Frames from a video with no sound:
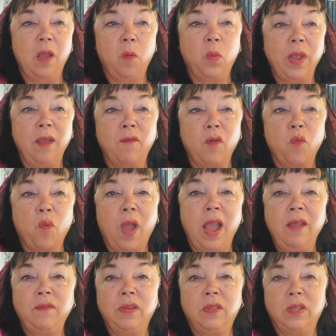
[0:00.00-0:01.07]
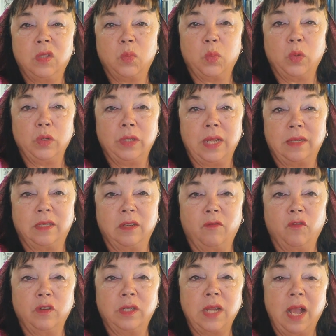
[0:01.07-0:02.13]
we have arrived in this world destined
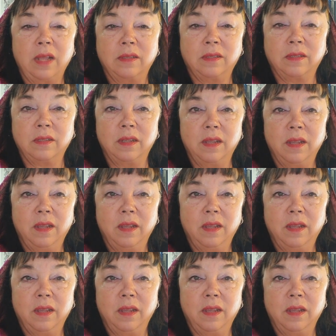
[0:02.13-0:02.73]
for dust,